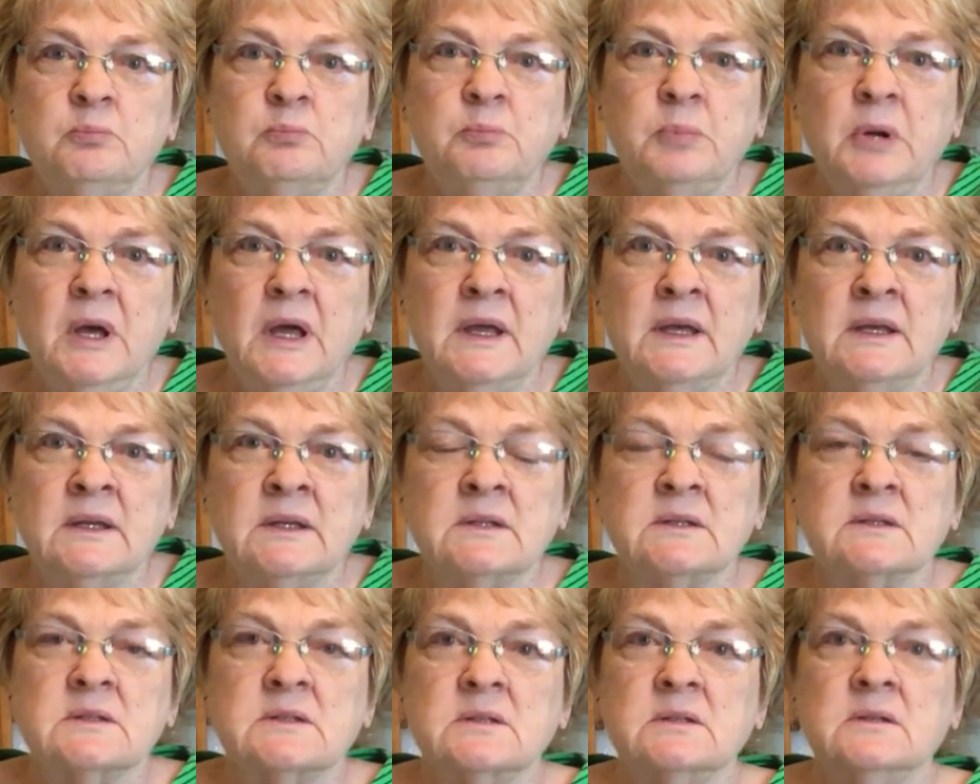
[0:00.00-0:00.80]

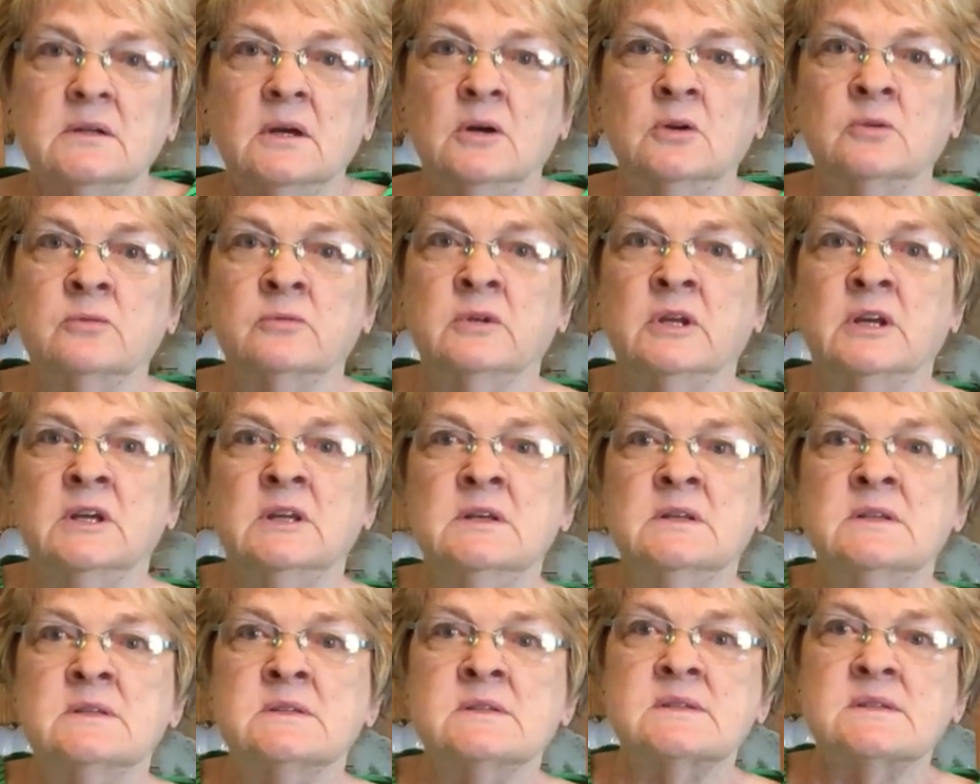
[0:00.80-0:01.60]
paint on the
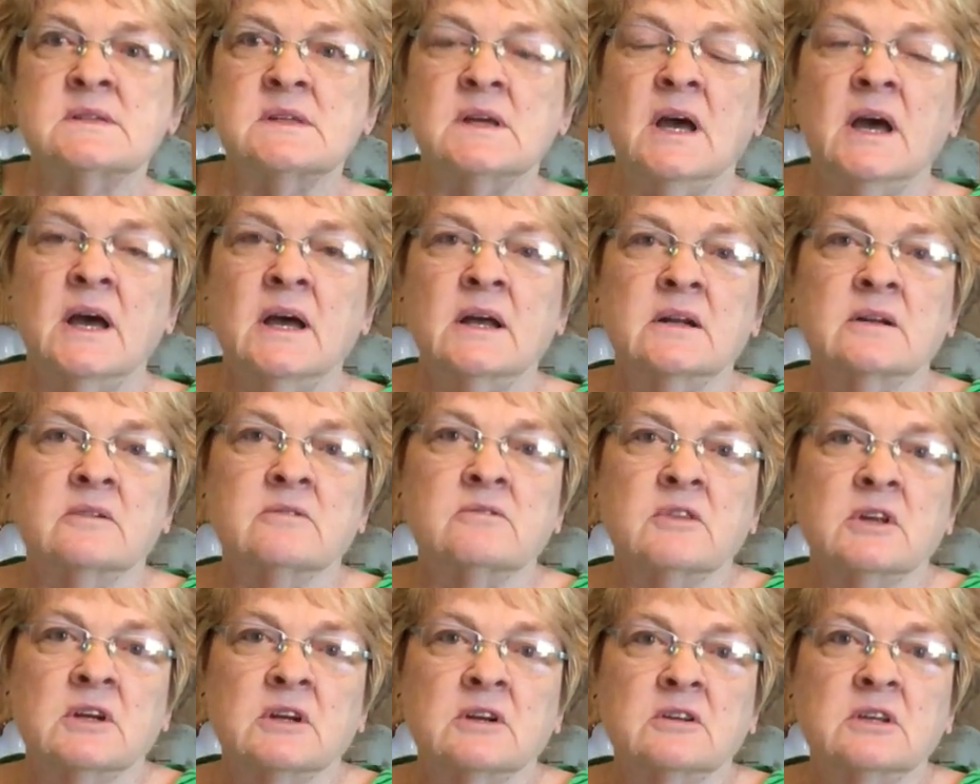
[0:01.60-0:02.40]
inside
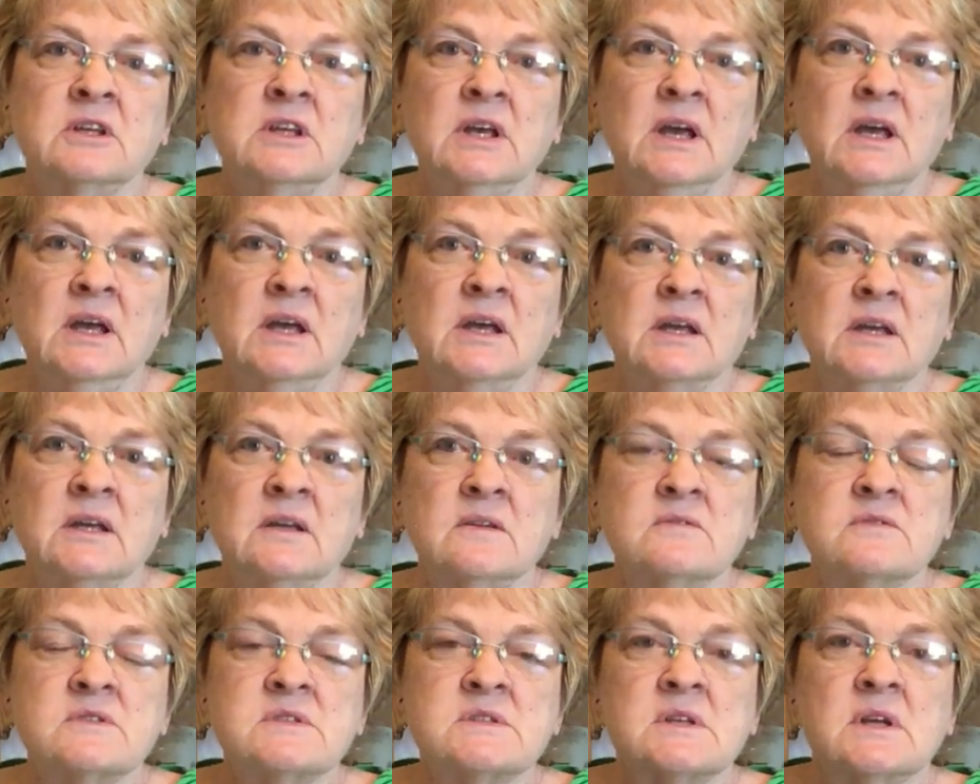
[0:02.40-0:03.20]
of their
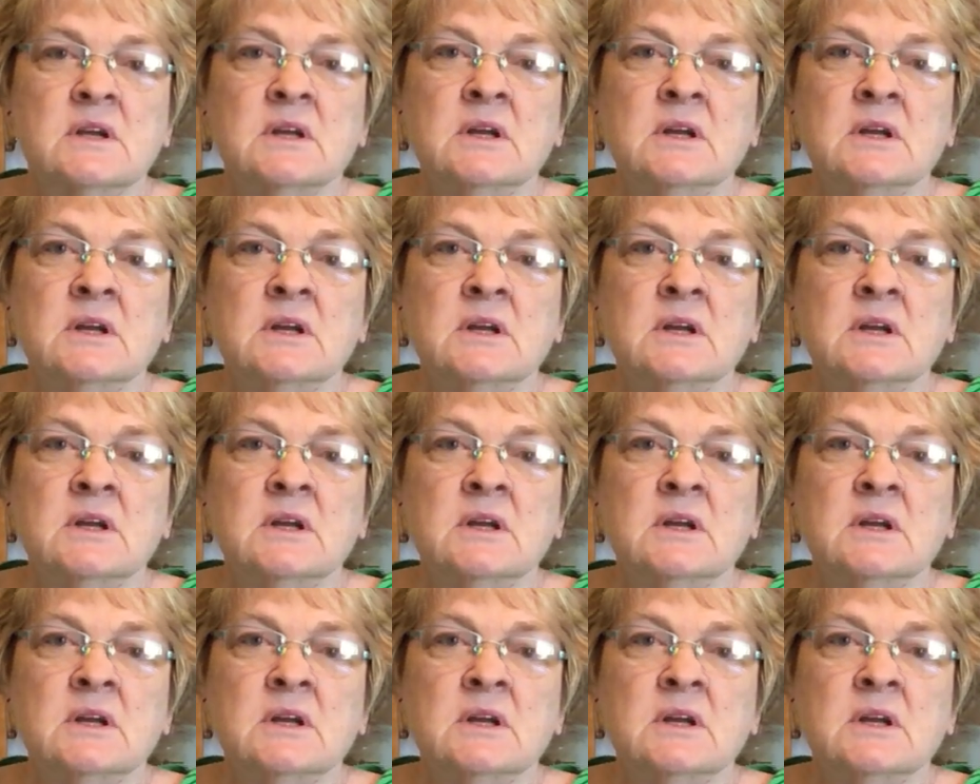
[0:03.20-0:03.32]
caves.